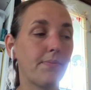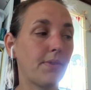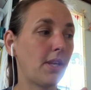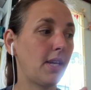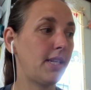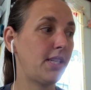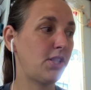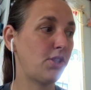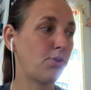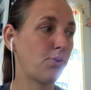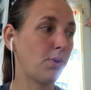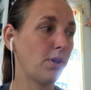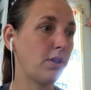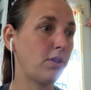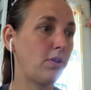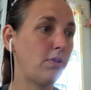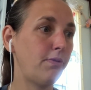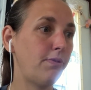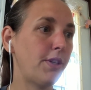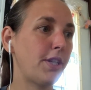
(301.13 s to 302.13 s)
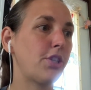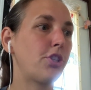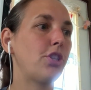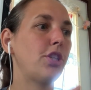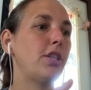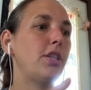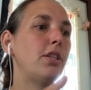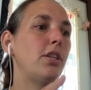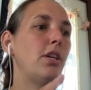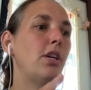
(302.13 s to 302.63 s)
historical
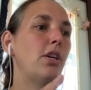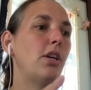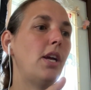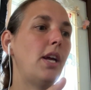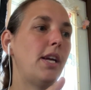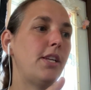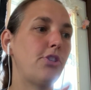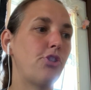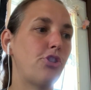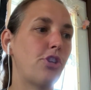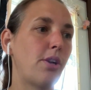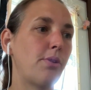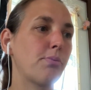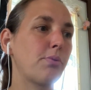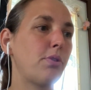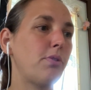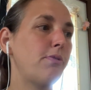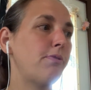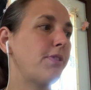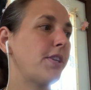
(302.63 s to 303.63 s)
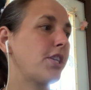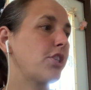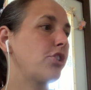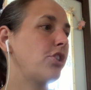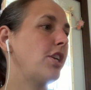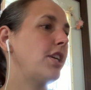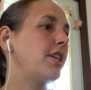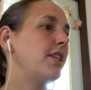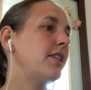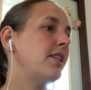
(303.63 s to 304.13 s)
fiction and general
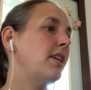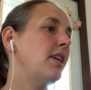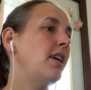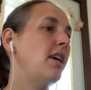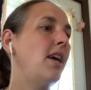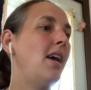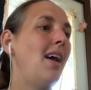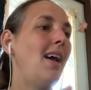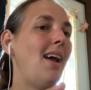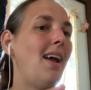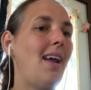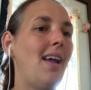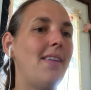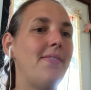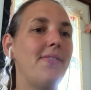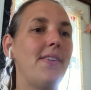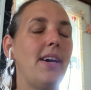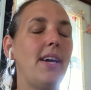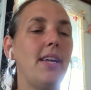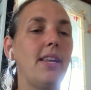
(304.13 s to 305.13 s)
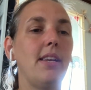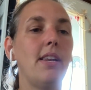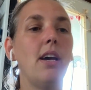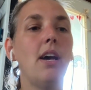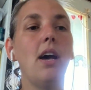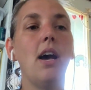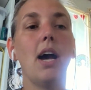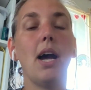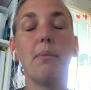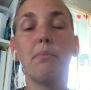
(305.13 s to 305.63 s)
fiction. And then
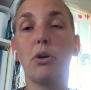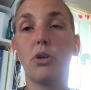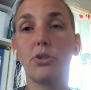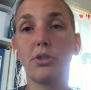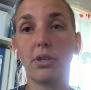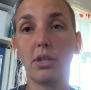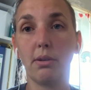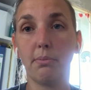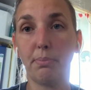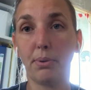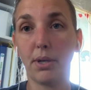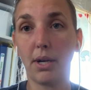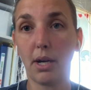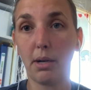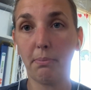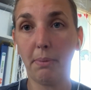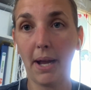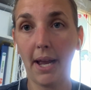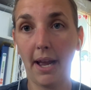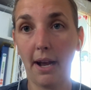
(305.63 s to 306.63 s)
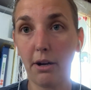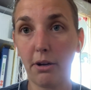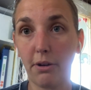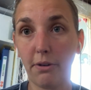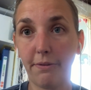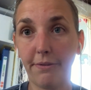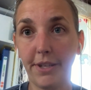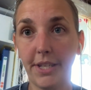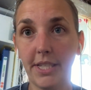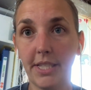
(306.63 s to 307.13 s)
I'm also going to put our
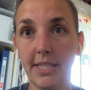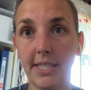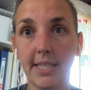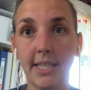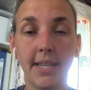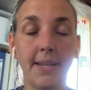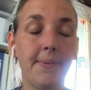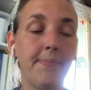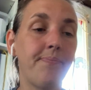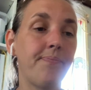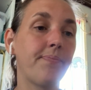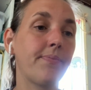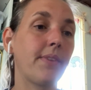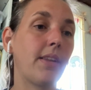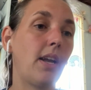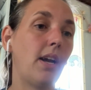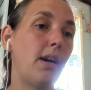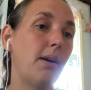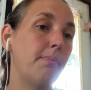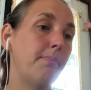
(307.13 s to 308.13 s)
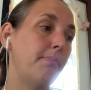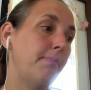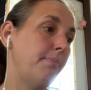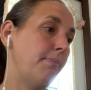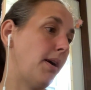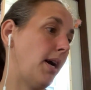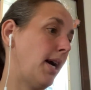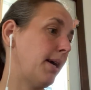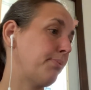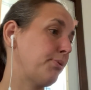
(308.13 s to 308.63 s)
biographies
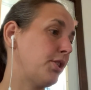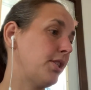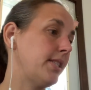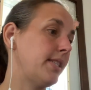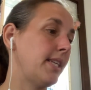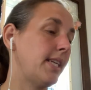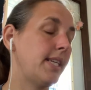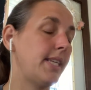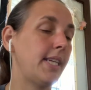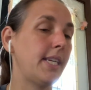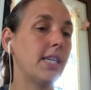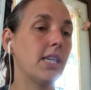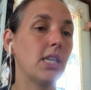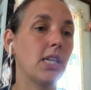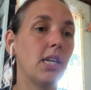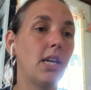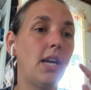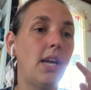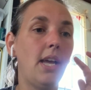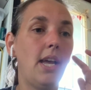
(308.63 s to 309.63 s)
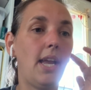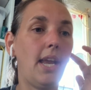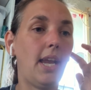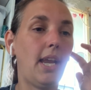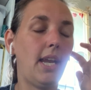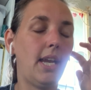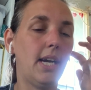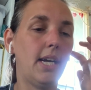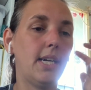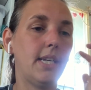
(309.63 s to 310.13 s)
options in here.
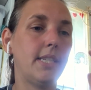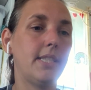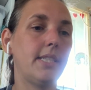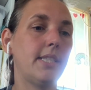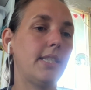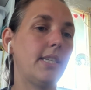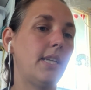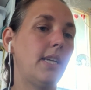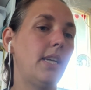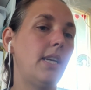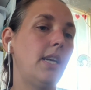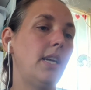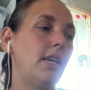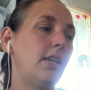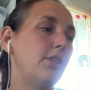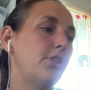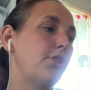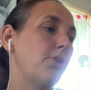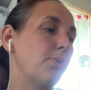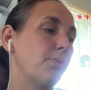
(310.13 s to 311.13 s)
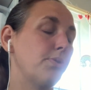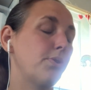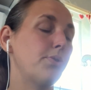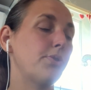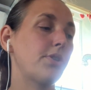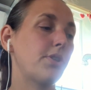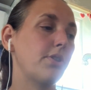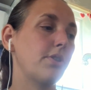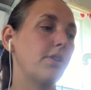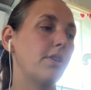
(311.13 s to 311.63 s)
And so those
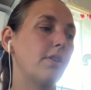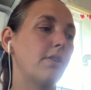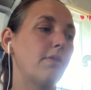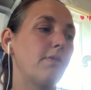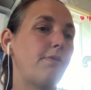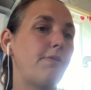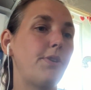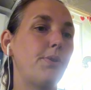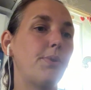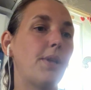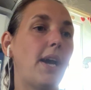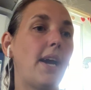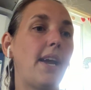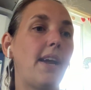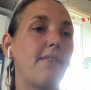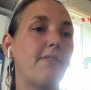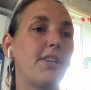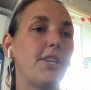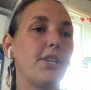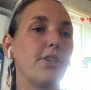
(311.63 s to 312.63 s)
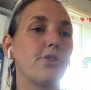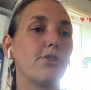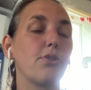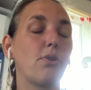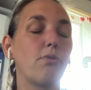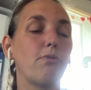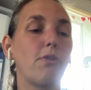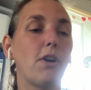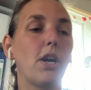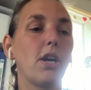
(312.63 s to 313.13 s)
are the few that I have in here so
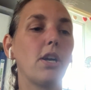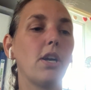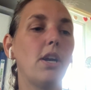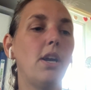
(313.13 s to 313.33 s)
far.